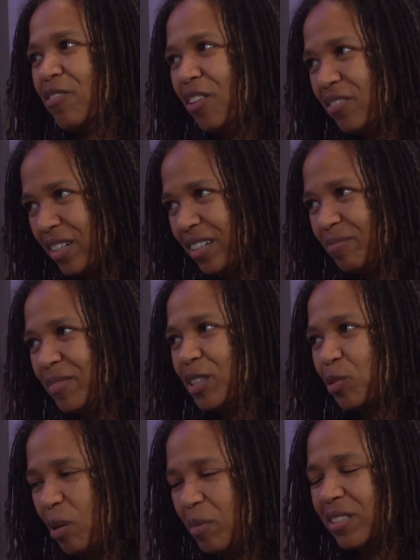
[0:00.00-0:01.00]
vulva, the
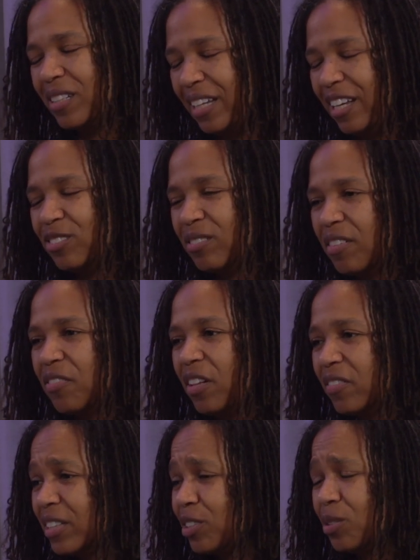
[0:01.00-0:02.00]
squamous cell cancer of the vulva.